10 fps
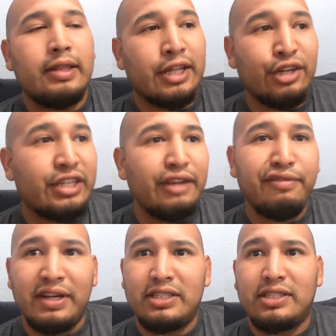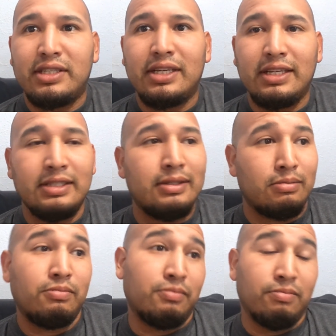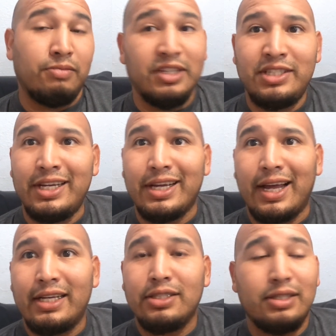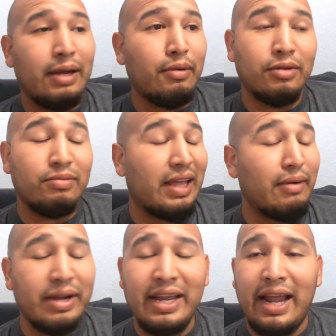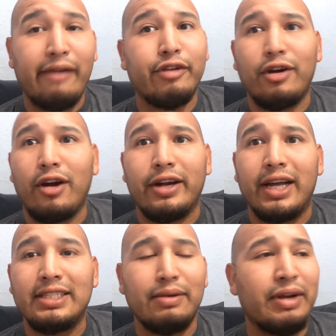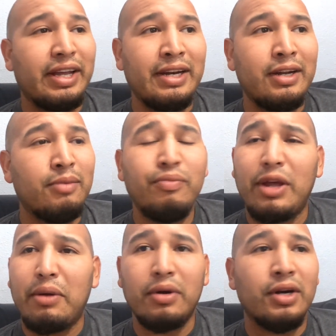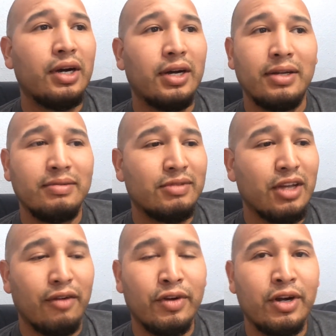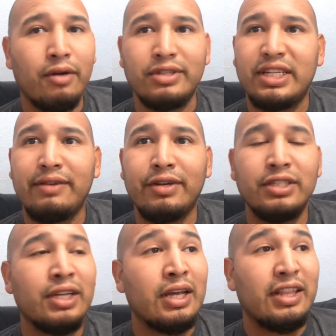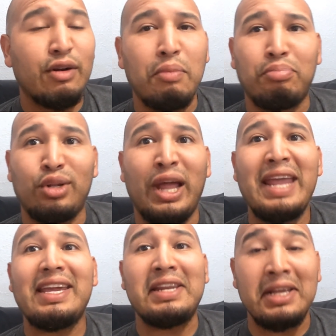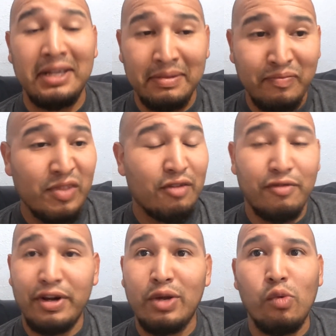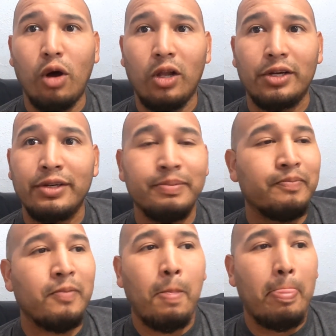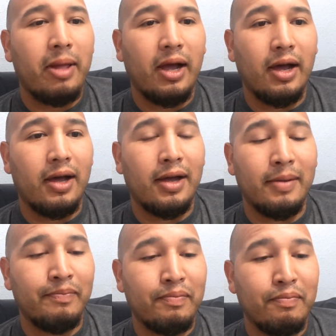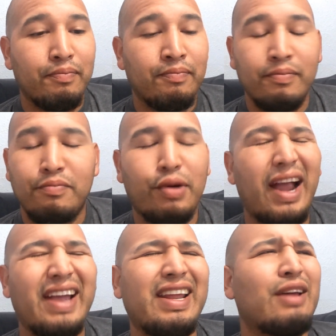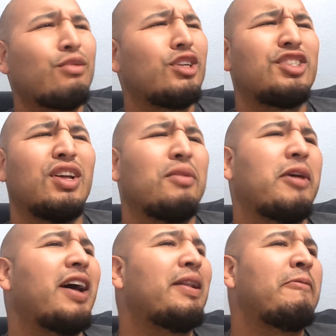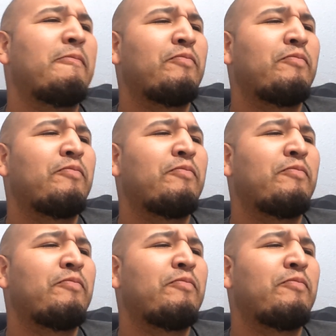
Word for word: Their defense is legit guys they were they were getting after car guys they were hitting them they were uh, covering our receivers they were blanketing freaking waller um, Bryan Edwards, though, man,